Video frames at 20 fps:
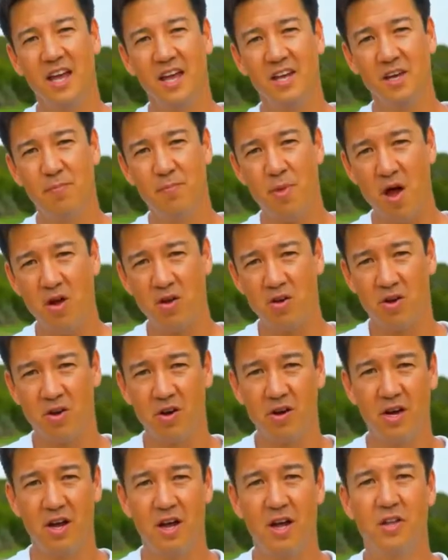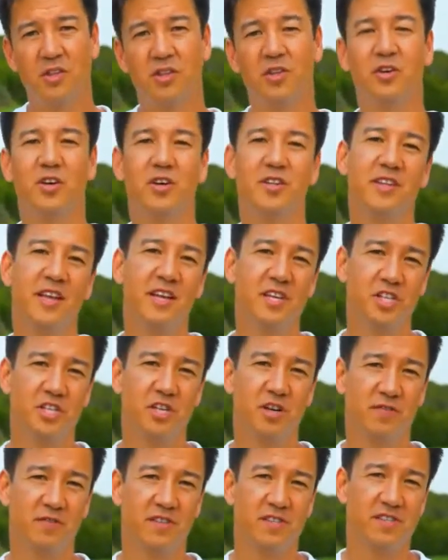In a bunker, the condition
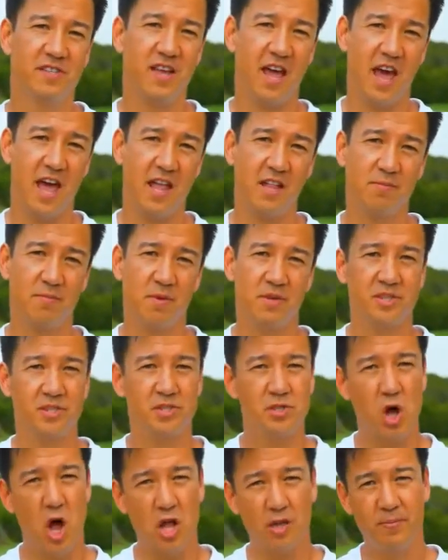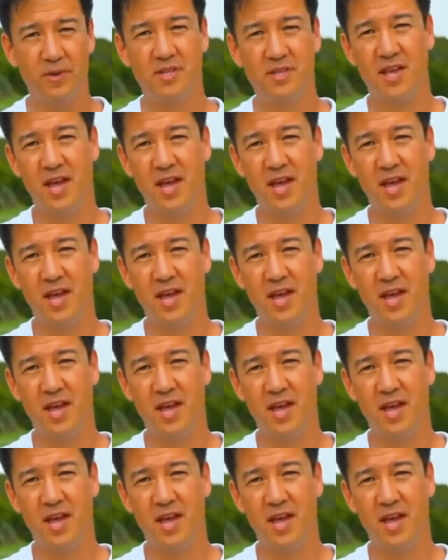of the sand must not be